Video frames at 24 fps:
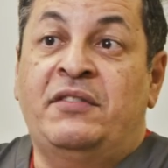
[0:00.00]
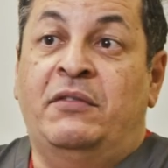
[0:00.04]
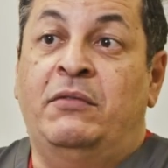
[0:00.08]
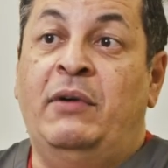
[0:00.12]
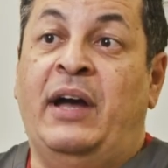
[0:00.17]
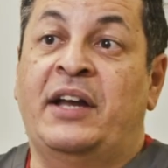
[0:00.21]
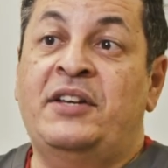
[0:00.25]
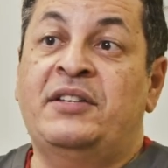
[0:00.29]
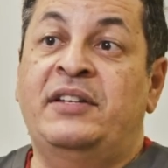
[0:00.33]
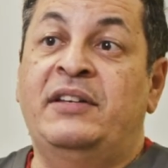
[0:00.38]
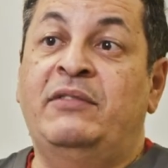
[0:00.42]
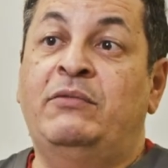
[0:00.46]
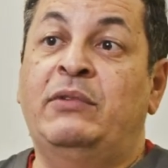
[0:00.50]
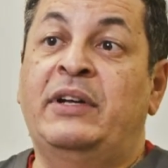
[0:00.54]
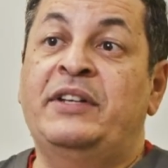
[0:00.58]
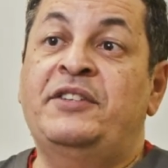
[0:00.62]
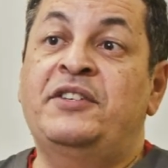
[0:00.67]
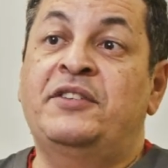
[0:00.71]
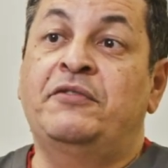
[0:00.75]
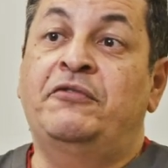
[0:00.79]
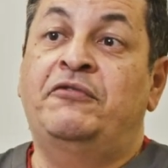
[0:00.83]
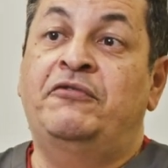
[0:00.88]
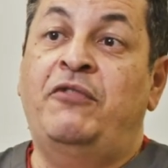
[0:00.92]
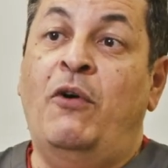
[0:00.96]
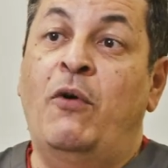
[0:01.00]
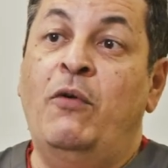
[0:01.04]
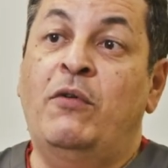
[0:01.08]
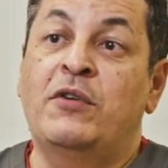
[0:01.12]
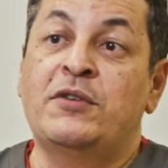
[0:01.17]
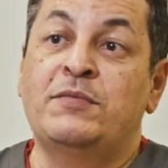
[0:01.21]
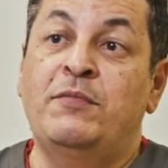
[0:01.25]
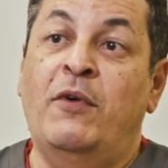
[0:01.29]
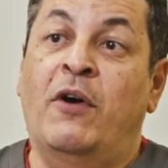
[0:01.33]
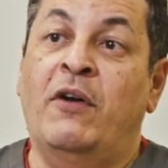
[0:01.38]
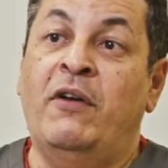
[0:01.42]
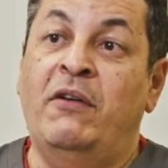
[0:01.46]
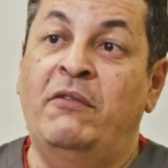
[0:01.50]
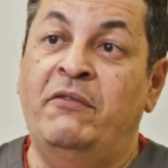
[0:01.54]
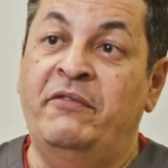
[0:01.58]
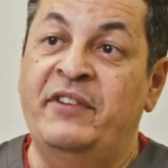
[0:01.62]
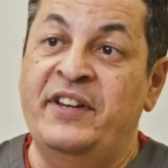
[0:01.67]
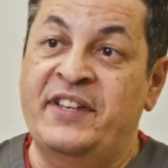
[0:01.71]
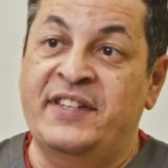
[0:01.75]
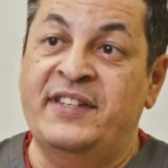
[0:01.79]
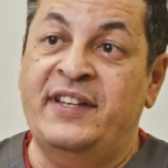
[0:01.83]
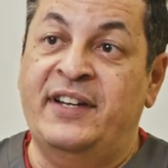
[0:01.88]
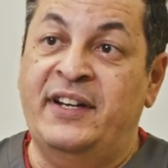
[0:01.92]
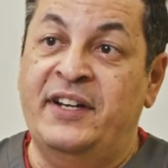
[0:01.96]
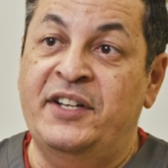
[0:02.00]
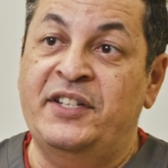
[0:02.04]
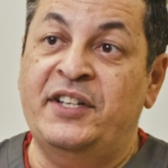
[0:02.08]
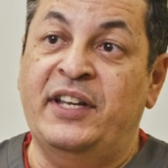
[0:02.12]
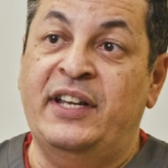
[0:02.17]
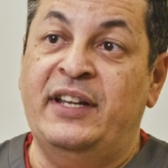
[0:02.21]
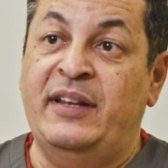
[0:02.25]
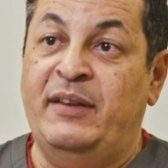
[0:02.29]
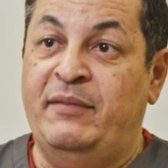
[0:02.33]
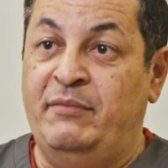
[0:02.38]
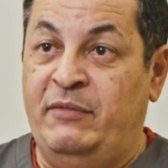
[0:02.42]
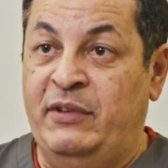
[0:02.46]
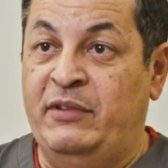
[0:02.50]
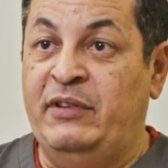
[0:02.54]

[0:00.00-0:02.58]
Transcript: who actually want to focus more on research in